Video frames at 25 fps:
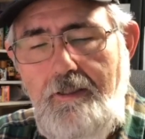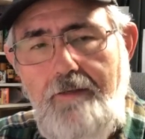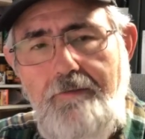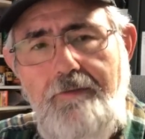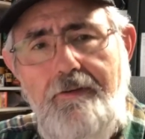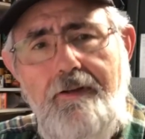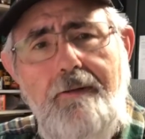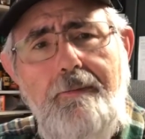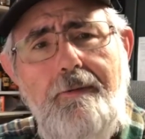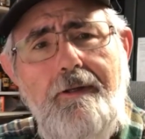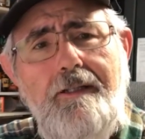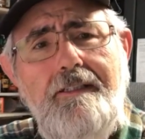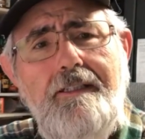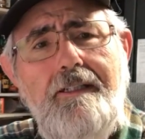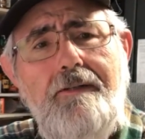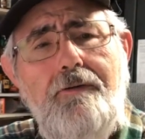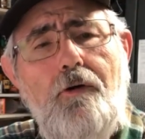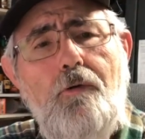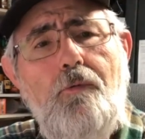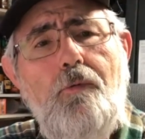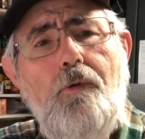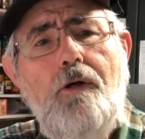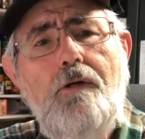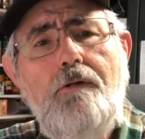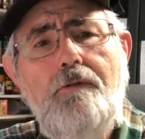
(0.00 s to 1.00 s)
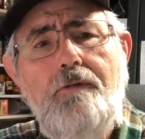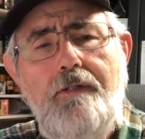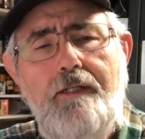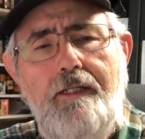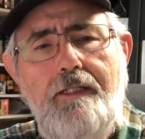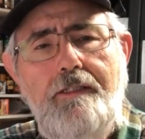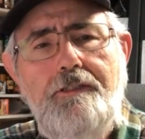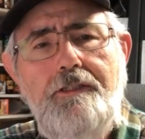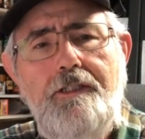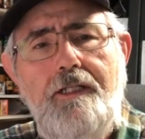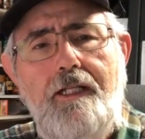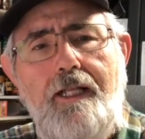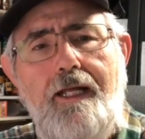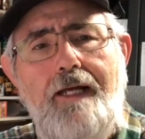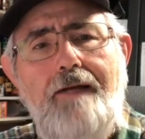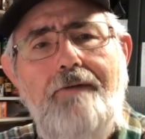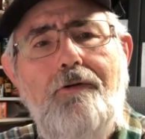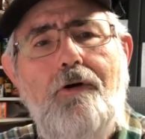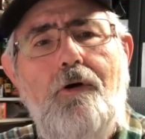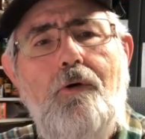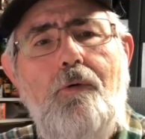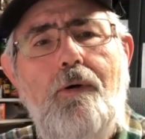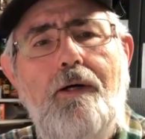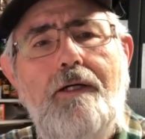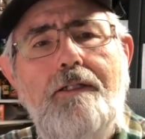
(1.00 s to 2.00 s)
If anybody's ever worked with that gel, I have
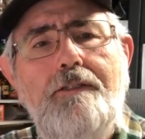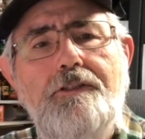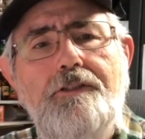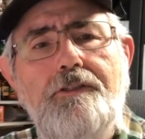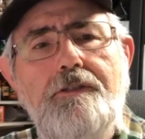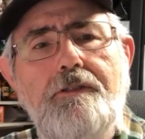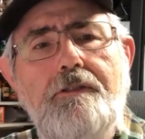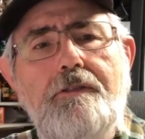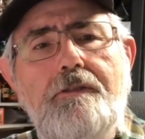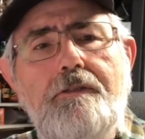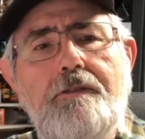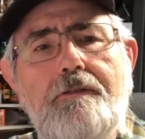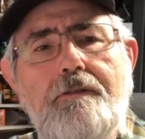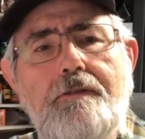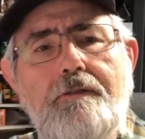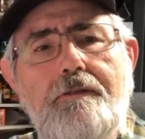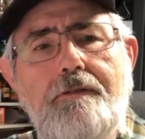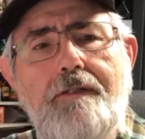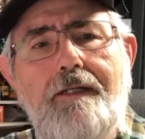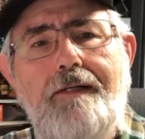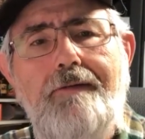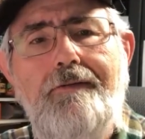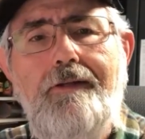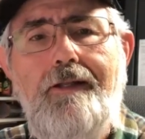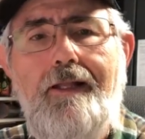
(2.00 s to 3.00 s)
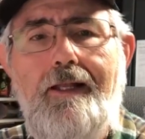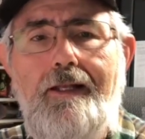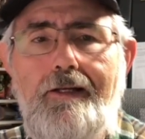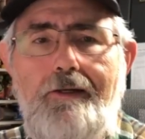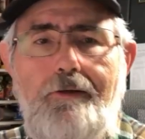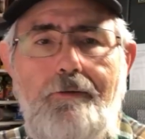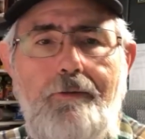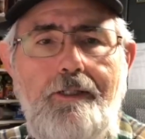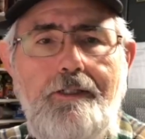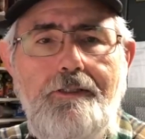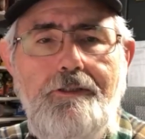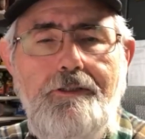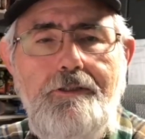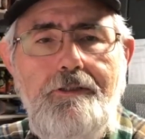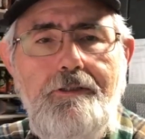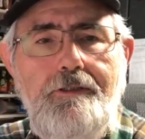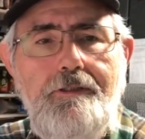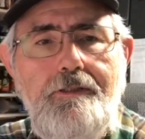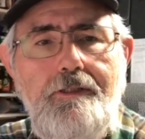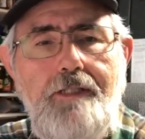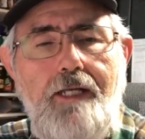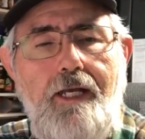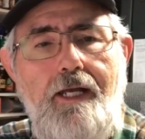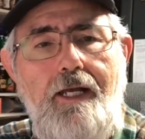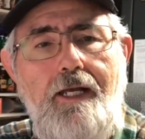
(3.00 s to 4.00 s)
a question. I have a lot of questions.
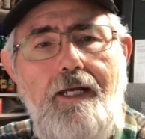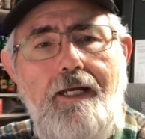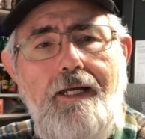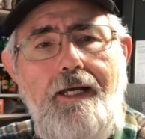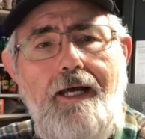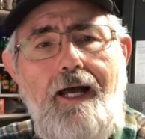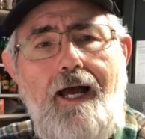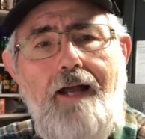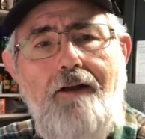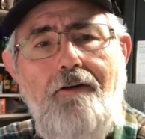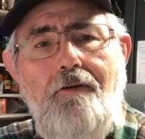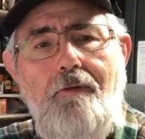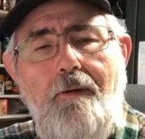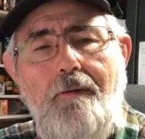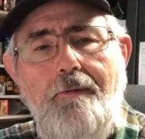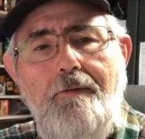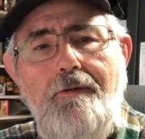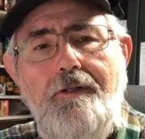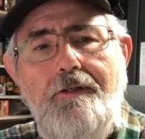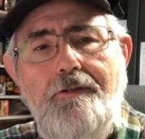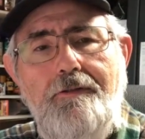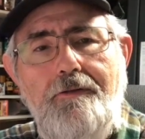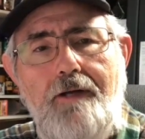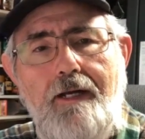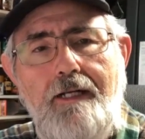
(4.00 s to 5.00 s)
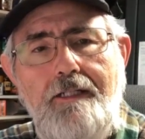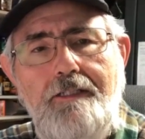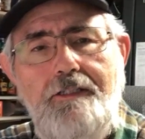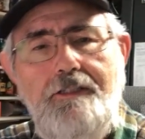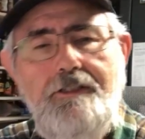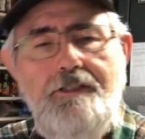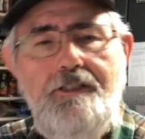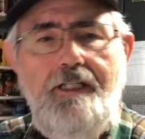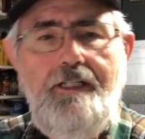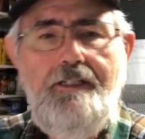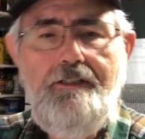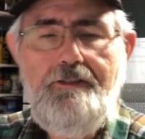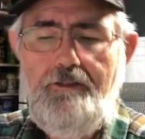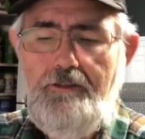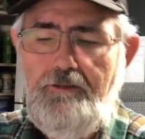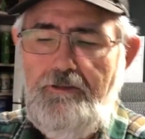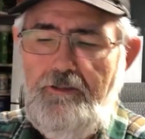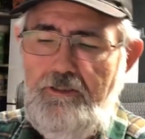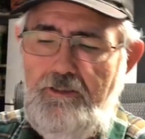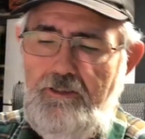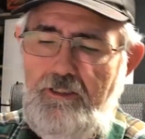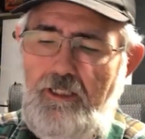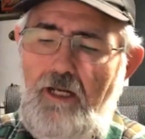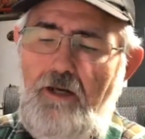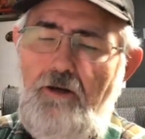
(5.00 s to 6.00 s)
I remember the directions say you're supposed
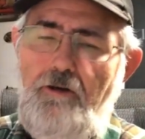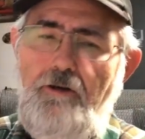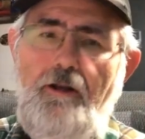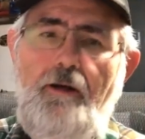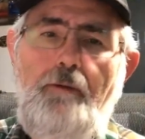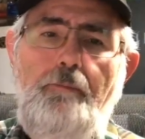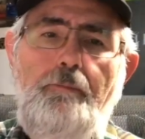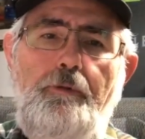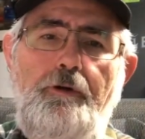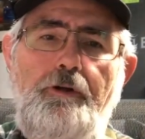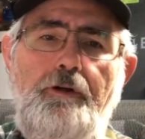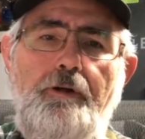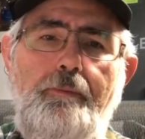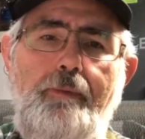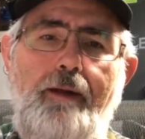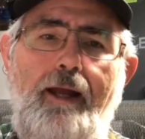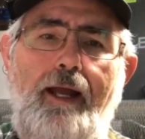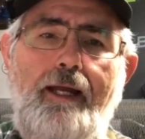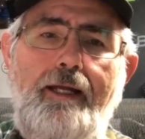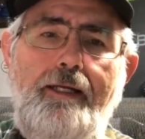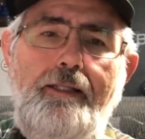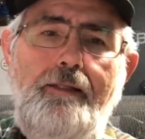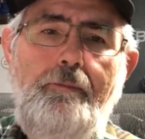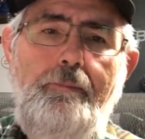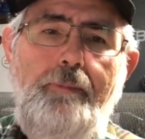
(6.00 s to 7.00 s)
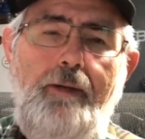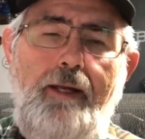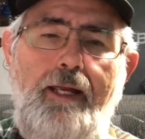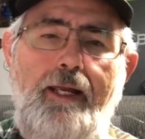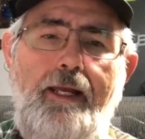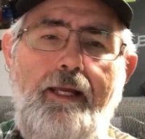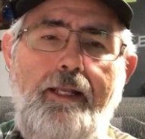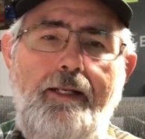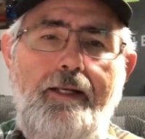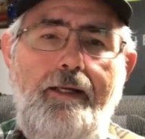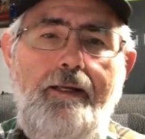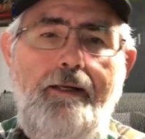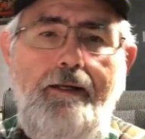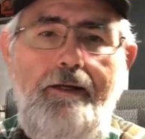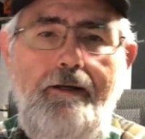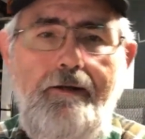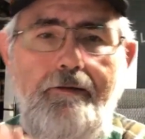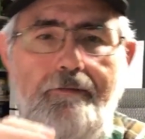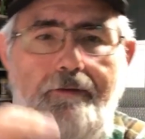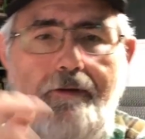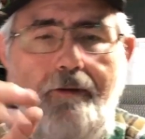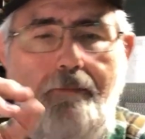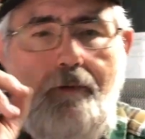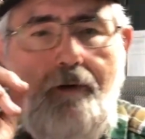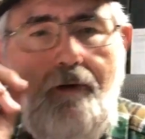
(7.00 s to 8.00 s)
to tear it up and put it back in the pan
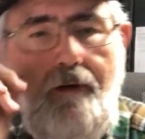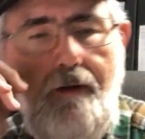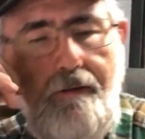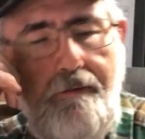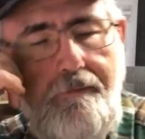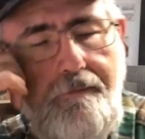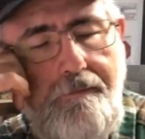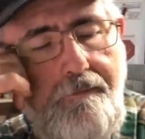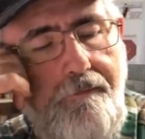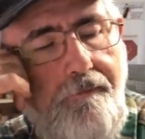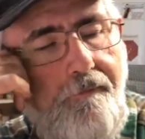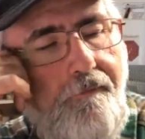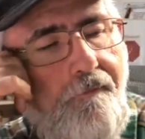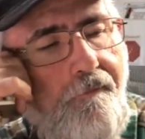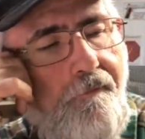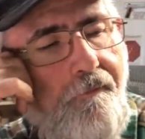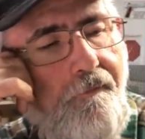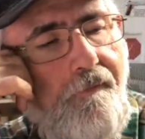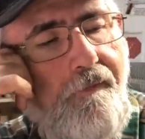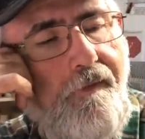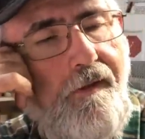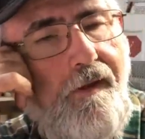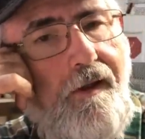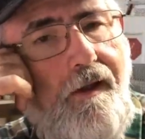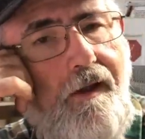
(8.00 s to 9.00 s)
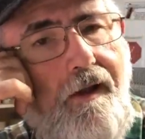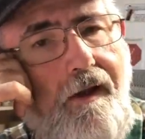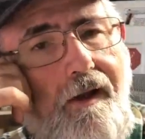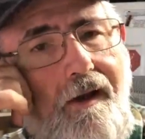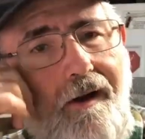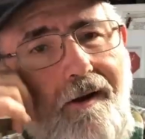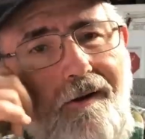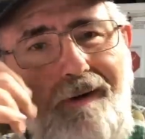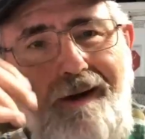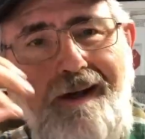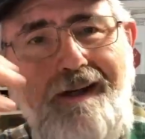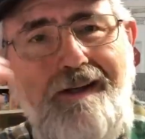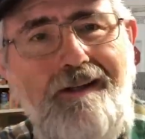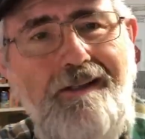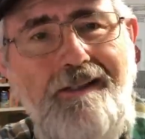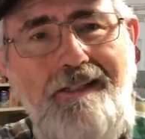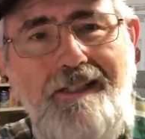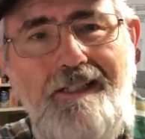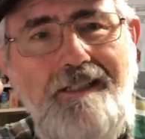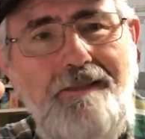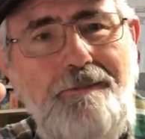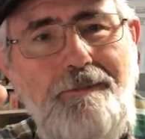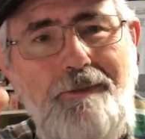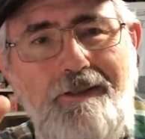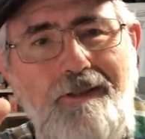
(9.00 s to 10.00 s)
I bought. Why couldn't
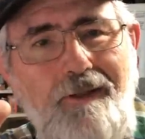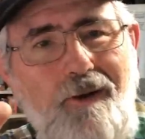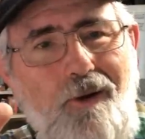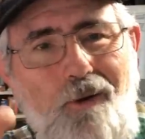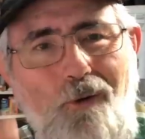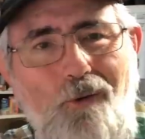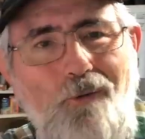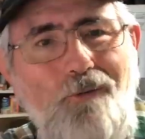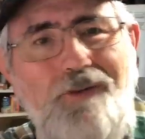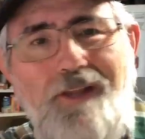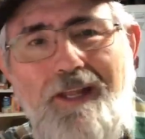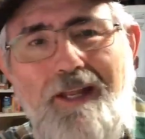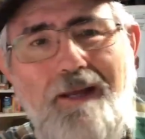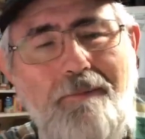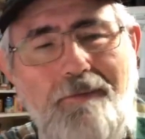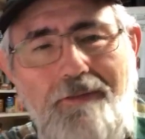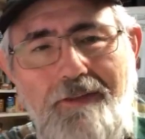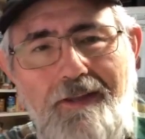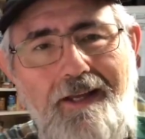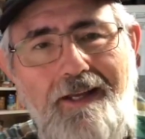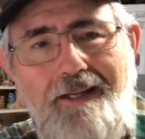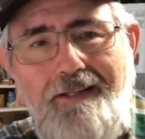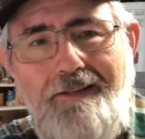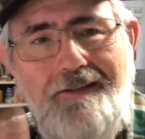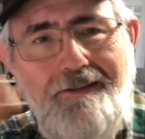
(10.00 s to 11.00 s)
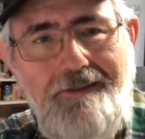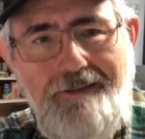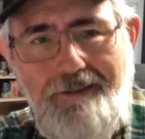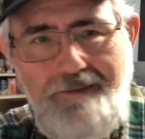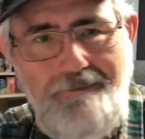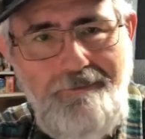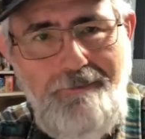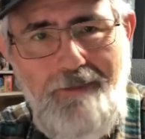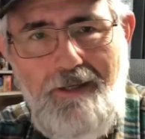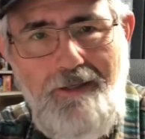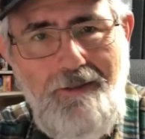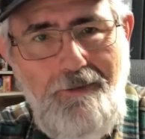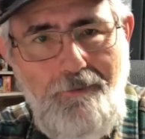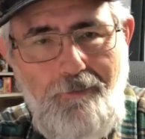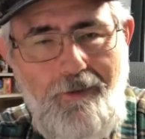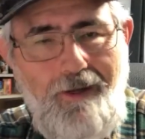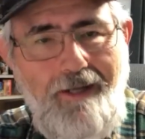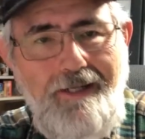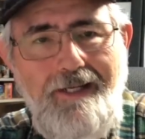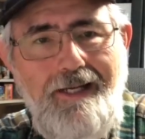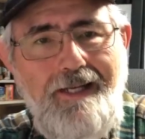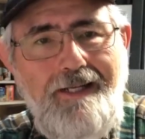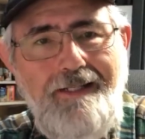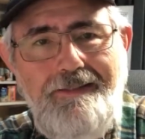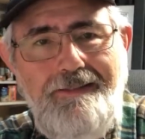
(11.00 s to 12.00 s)
you just put the whole damn thing in there and just melt it?
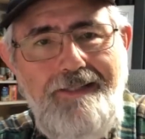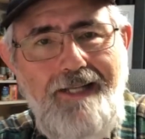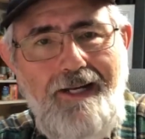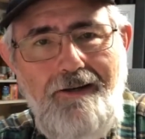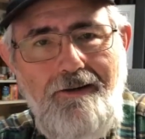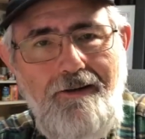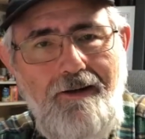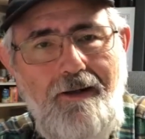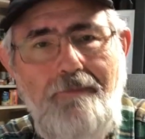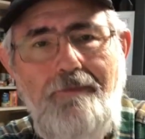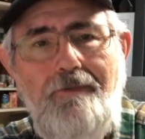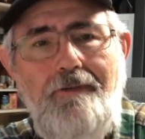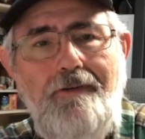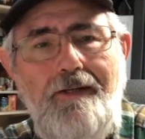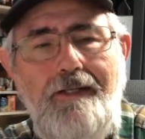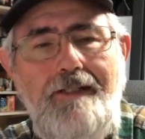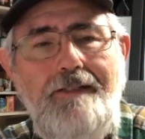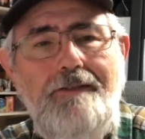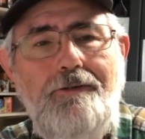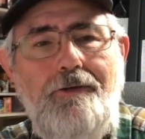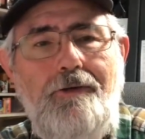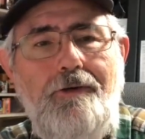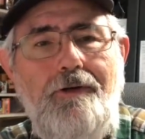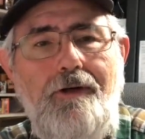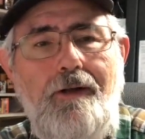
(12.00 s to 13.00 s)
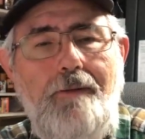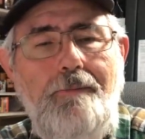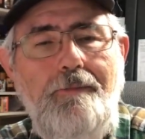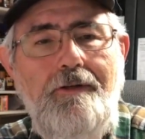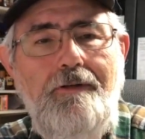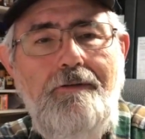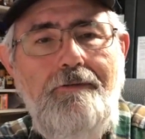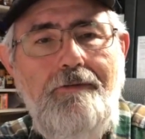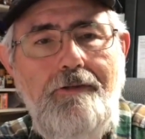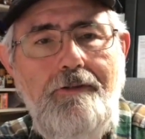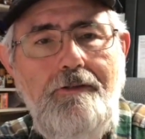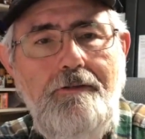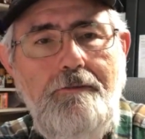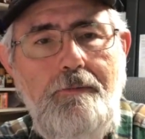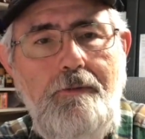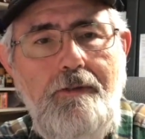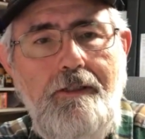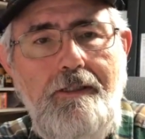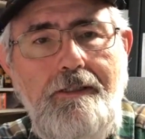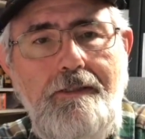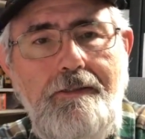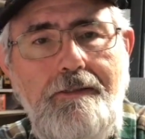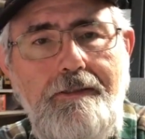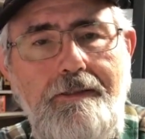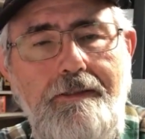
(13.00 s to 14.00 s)
Why you got to tear it up if it ain't torn up in the first
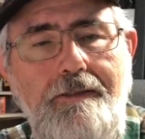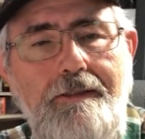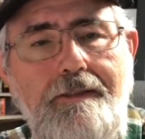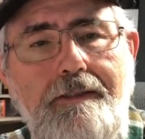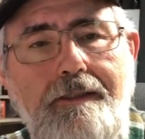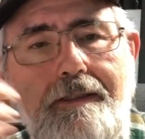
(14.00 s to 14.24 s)
place?